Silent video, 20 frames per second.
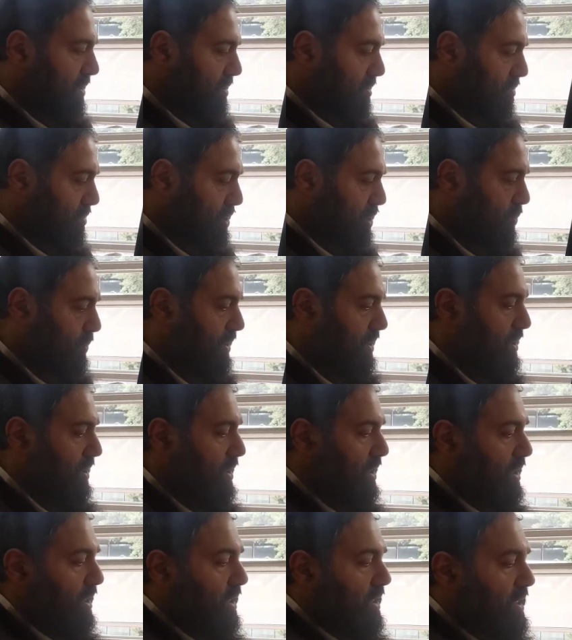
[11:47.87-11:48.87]
You're
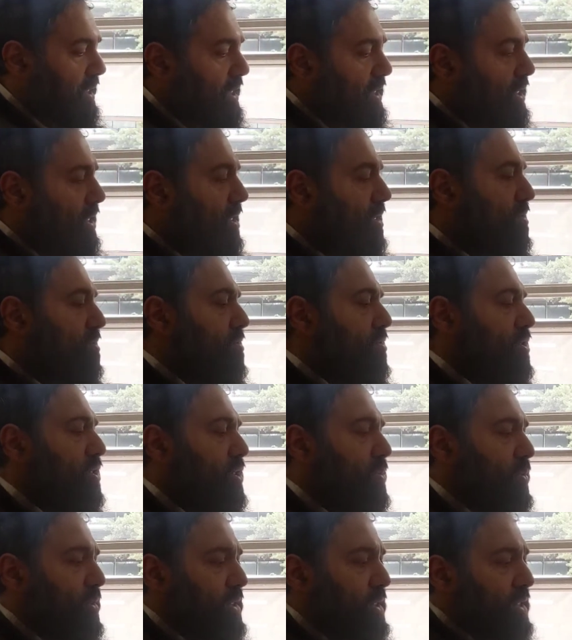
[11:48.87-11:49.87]
sweetening it. Then here you're
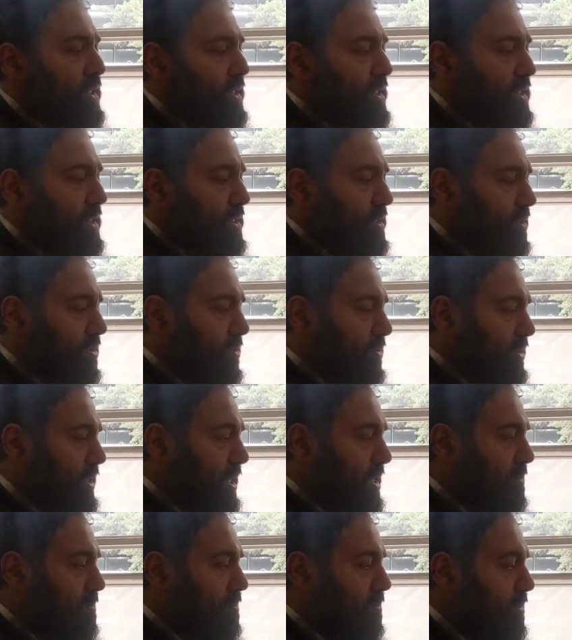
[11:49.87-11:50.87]
sweetening this whole
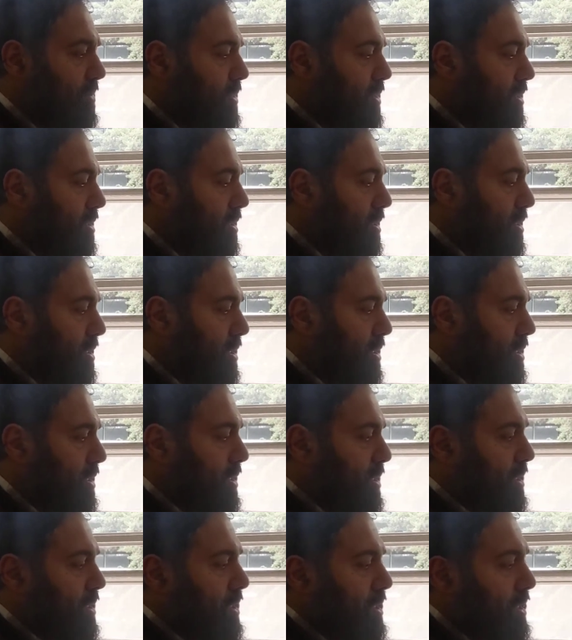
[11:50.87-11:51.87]
name.
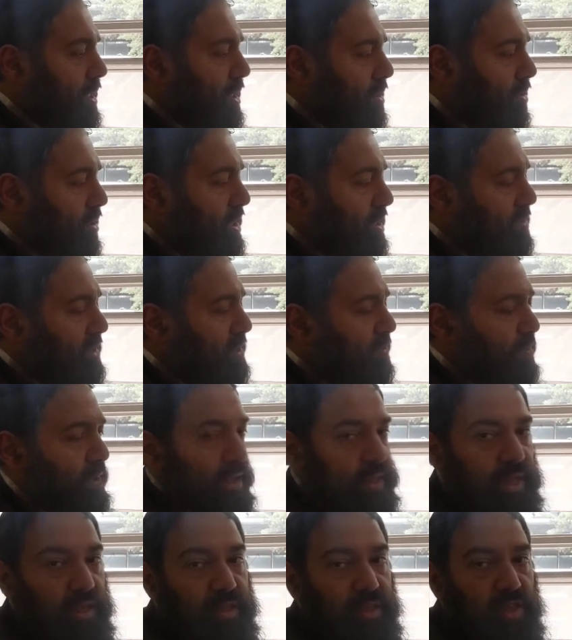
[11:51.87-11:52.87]
Elokim
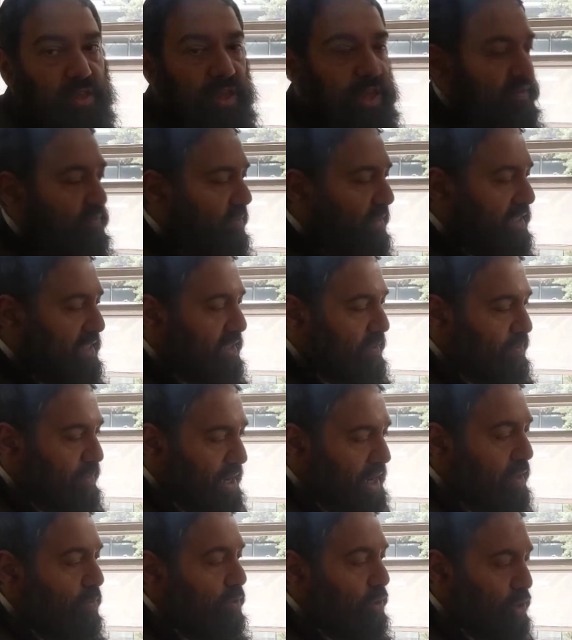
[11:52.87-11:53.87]
spelled out. And then you have
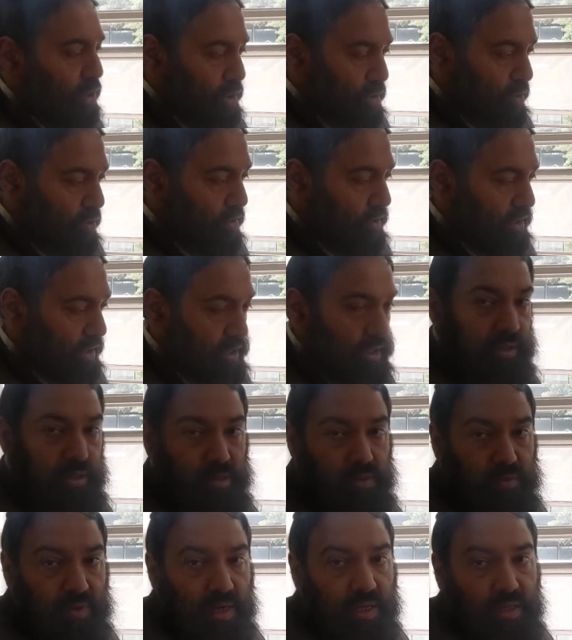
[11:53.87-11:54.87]
Mansapach, which is all Din,
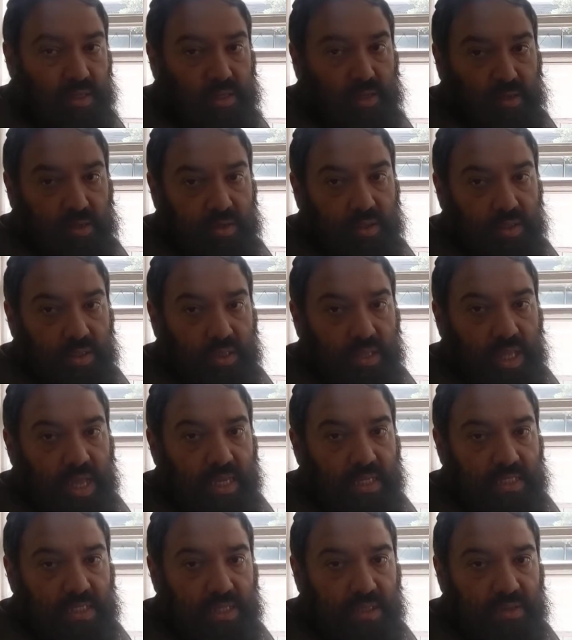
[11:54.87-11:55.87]
right? The
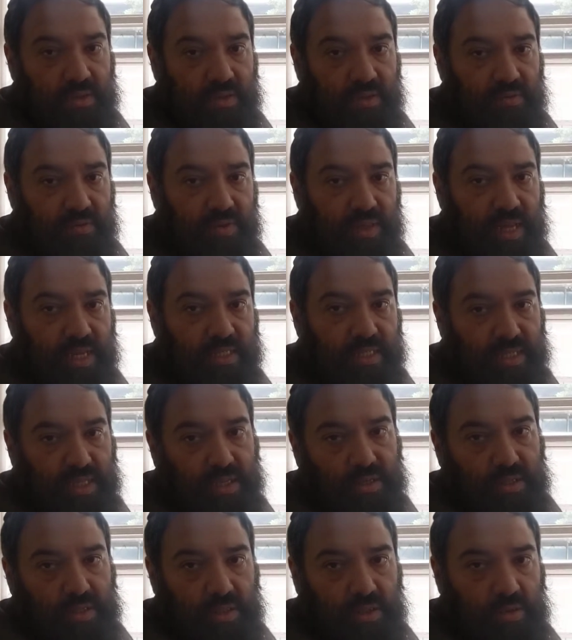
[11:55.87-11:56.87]
last
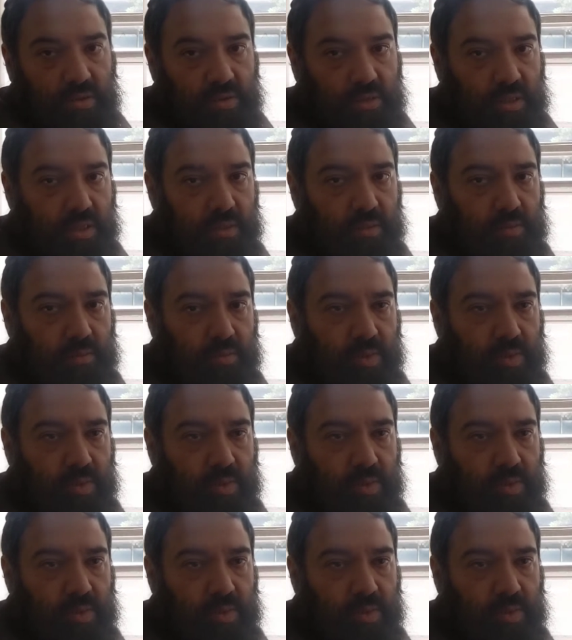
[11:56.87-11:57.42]
letters are all Din.